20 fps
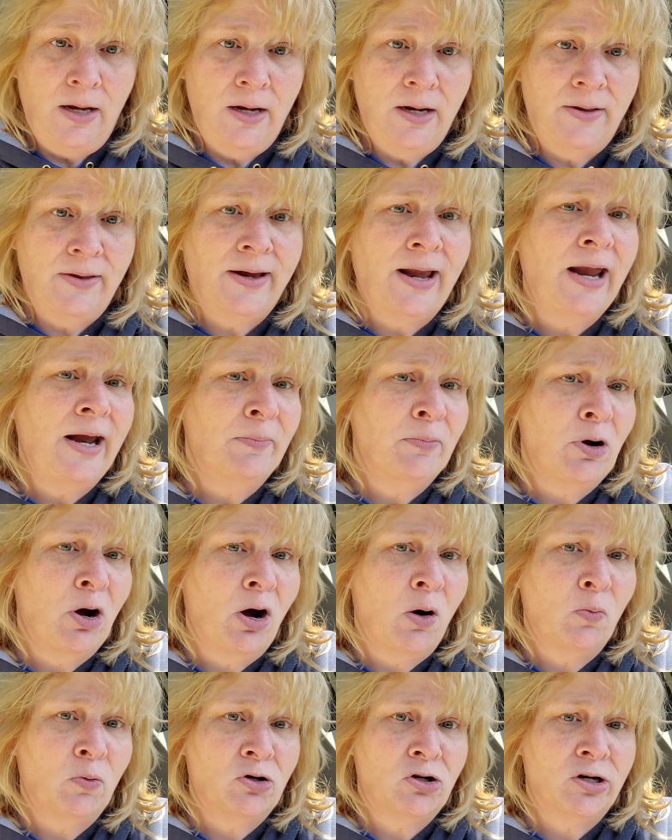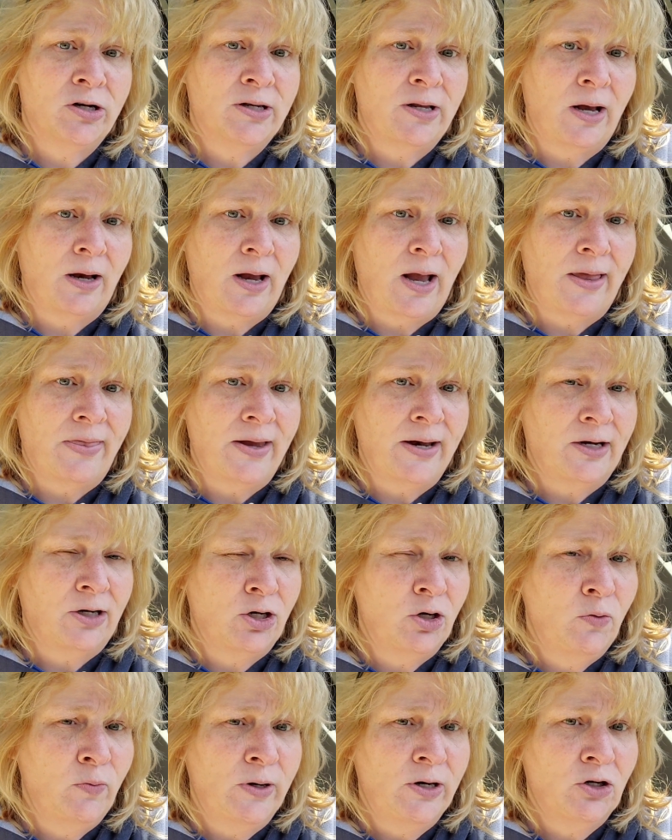the camp cot was just like, I think
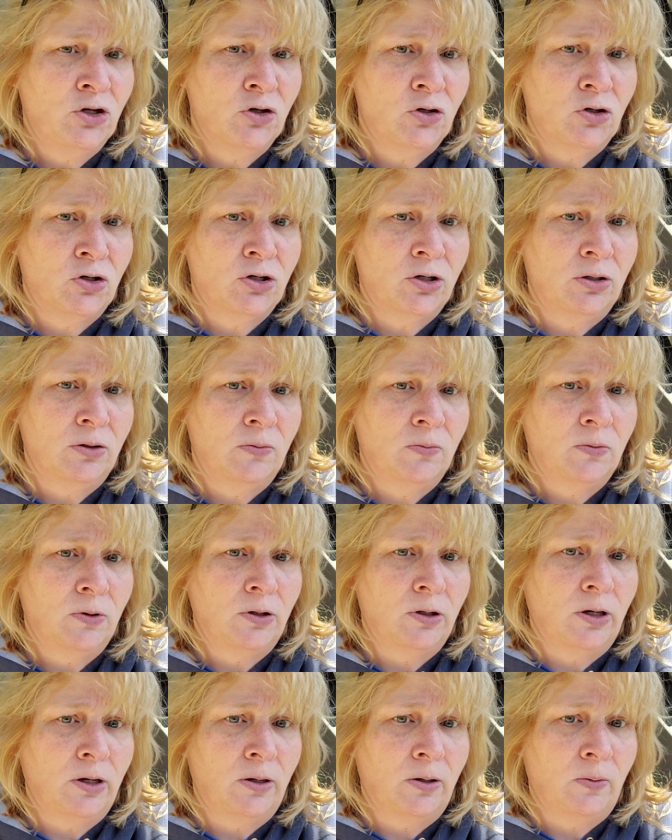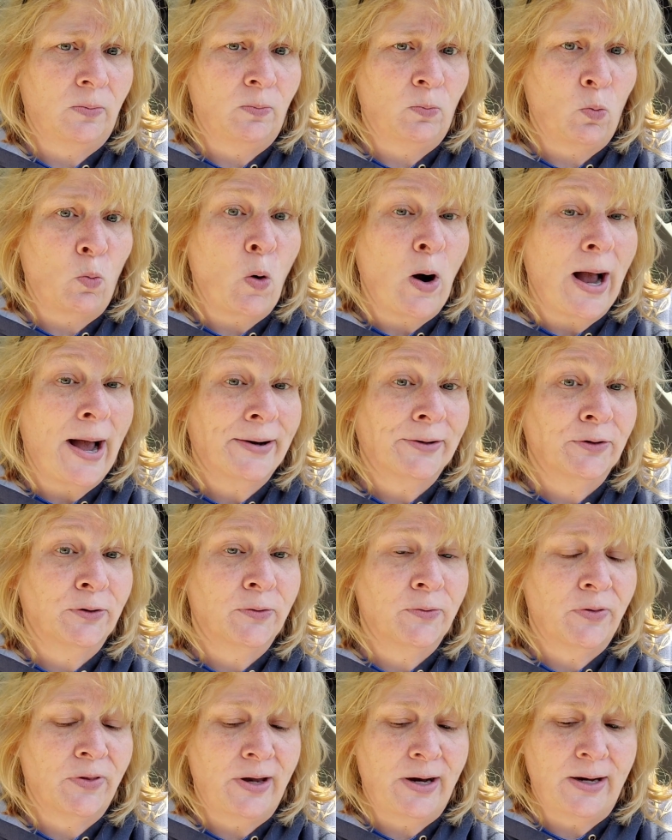2 inches
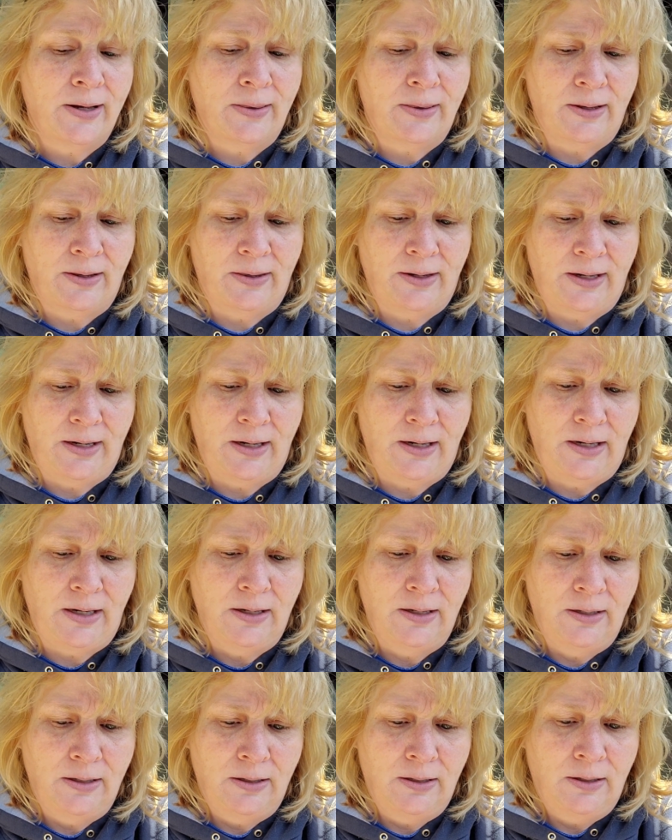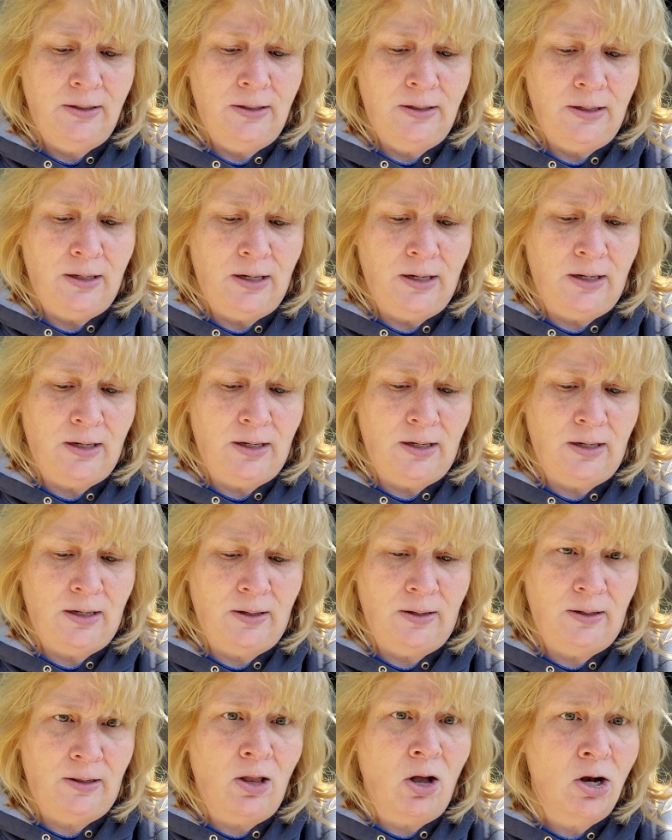wider than the
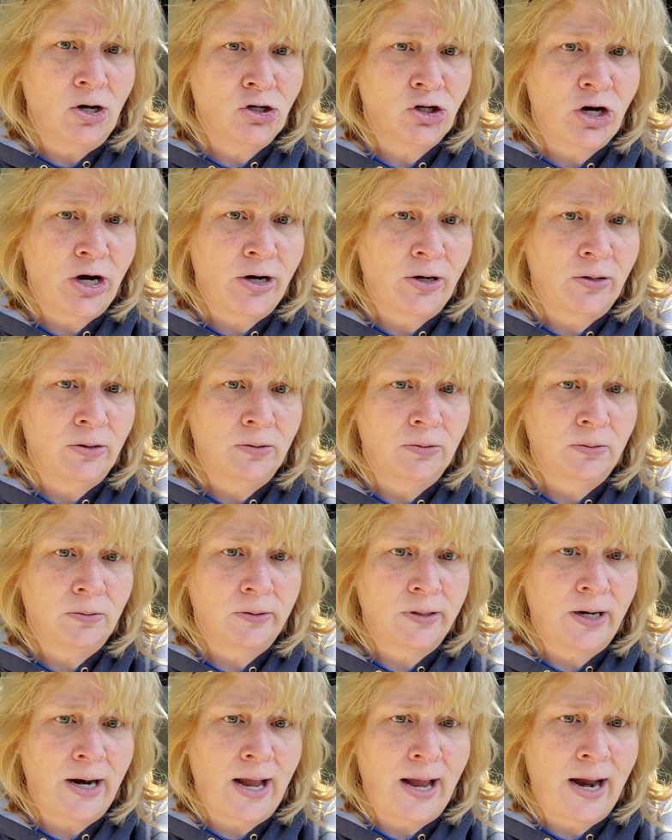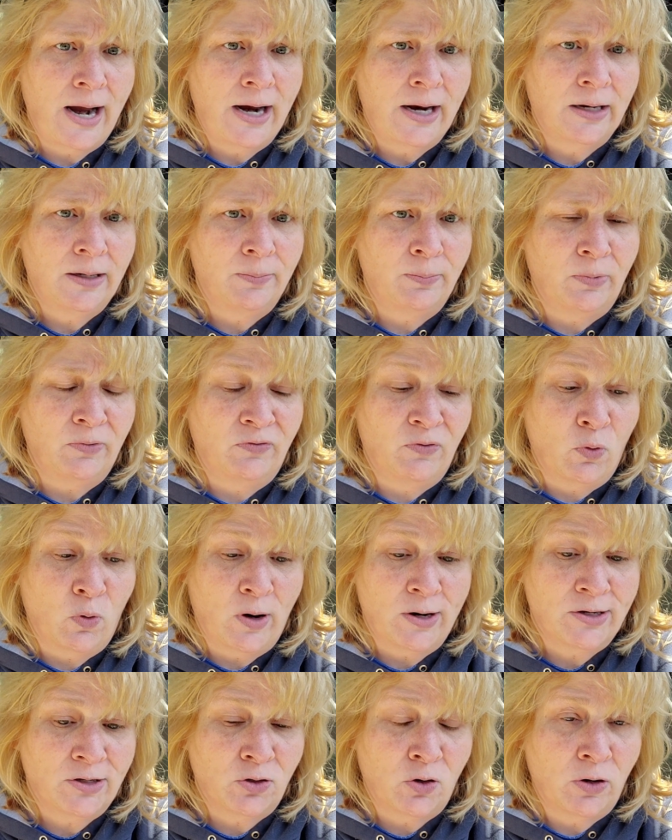lawn chair that I had before I
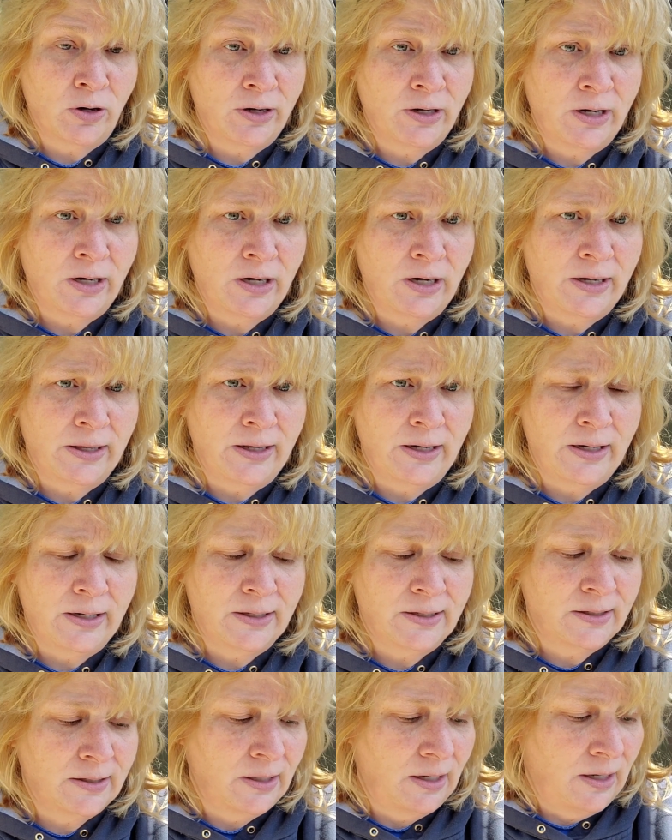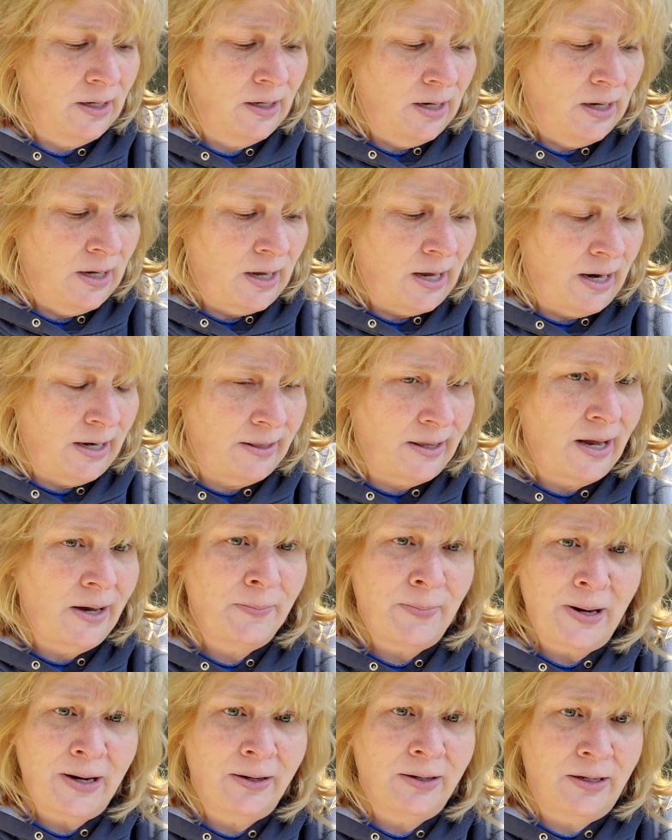started any of this, and that
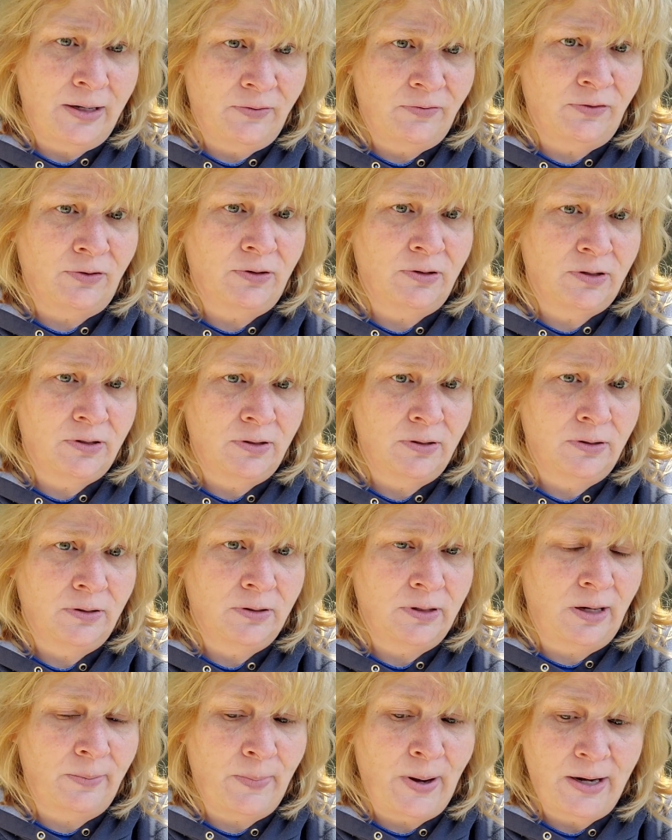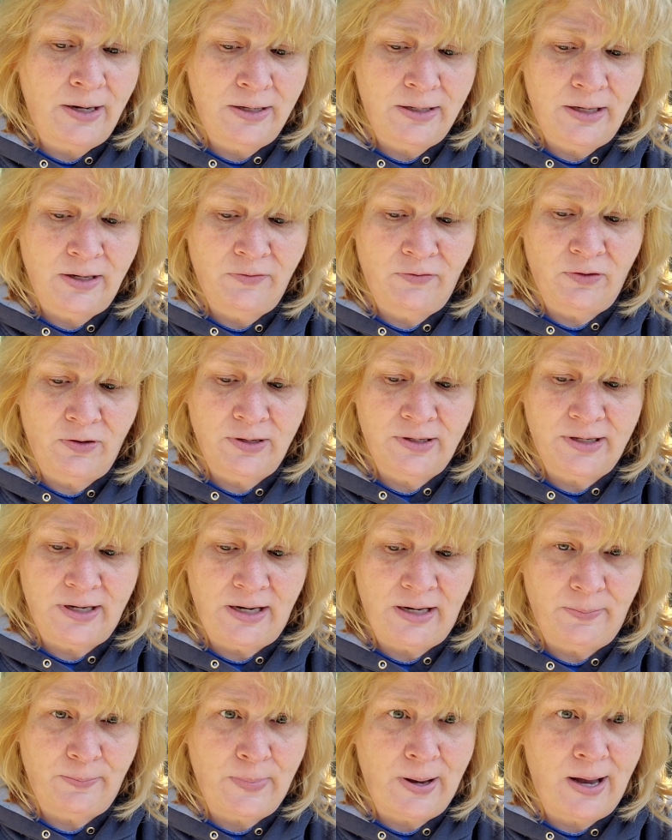made a difference. It made a difference
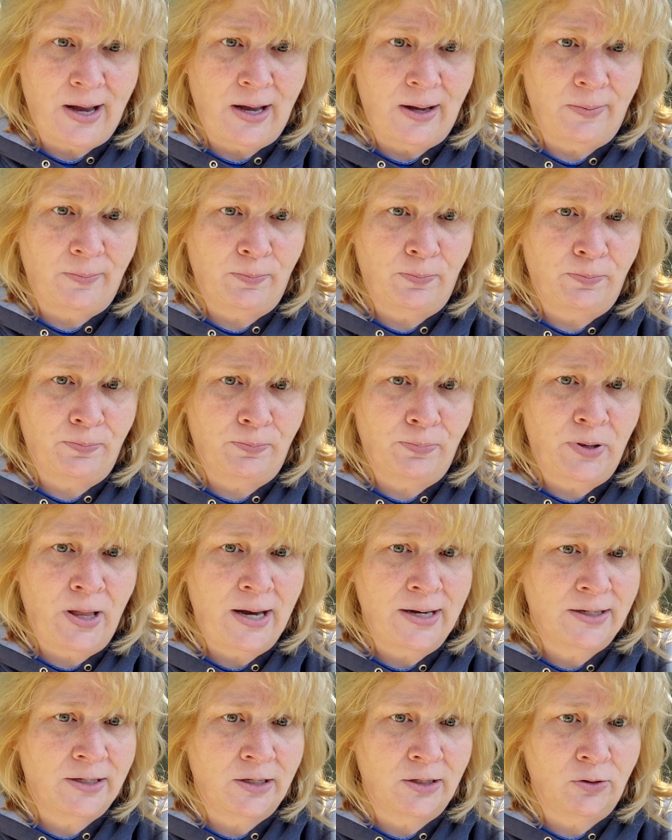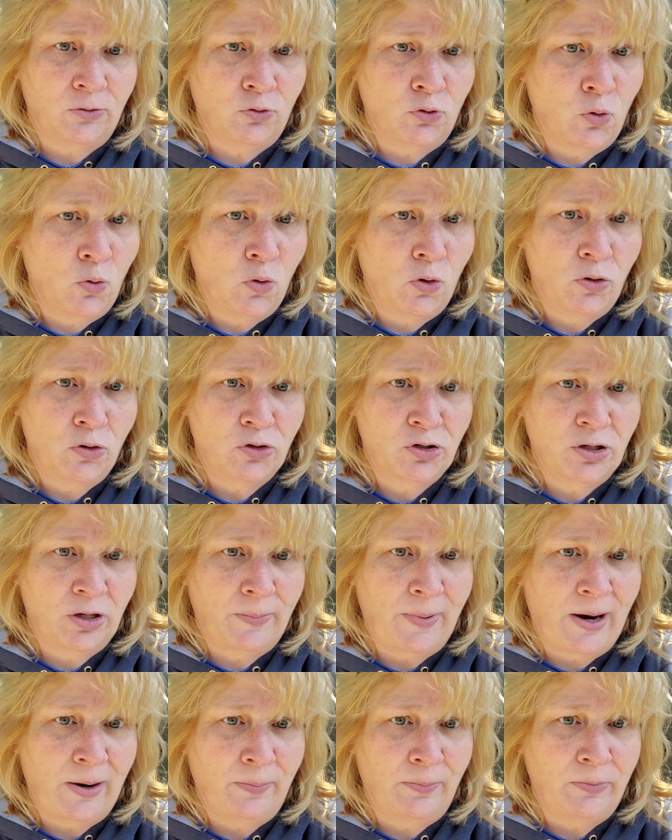in my plastic drawers,
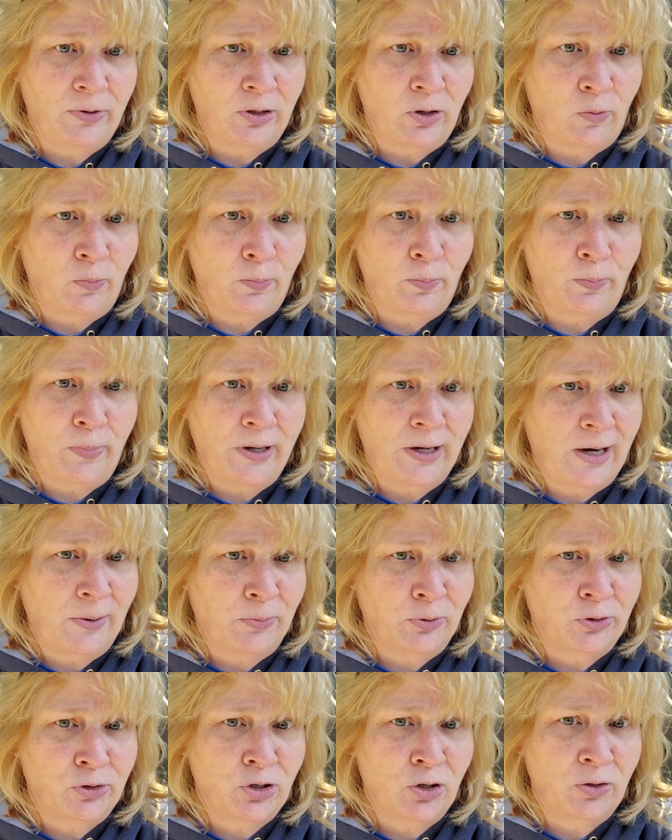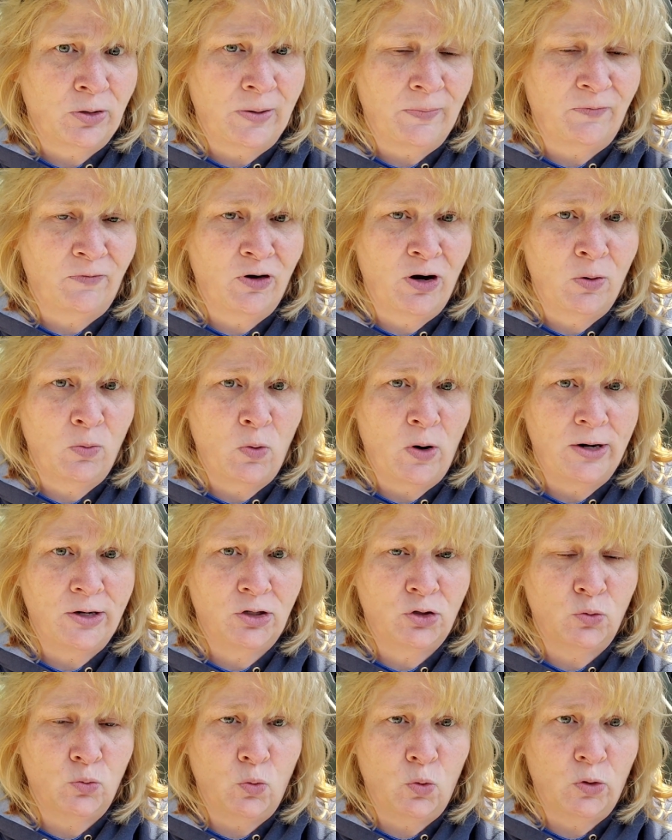about being able to turn them front ways
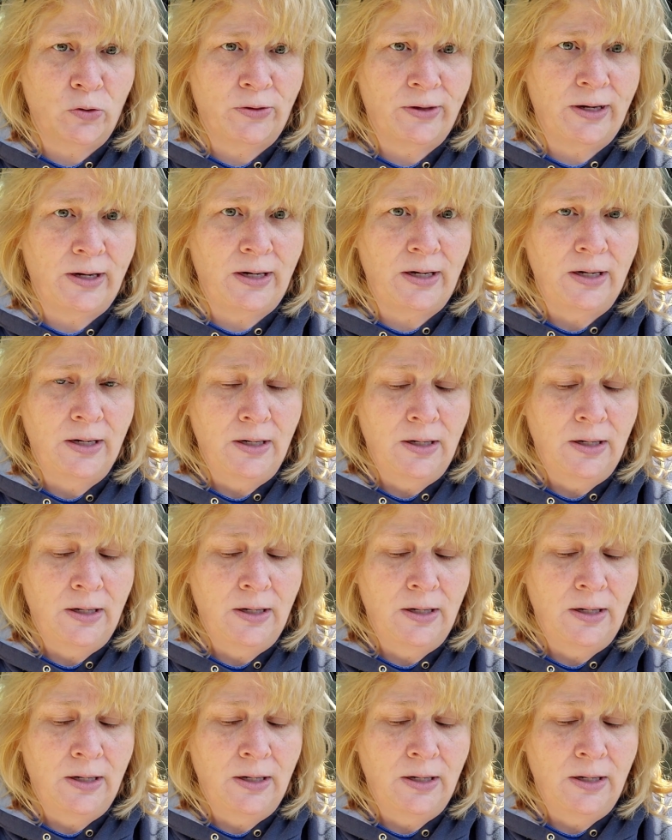toward the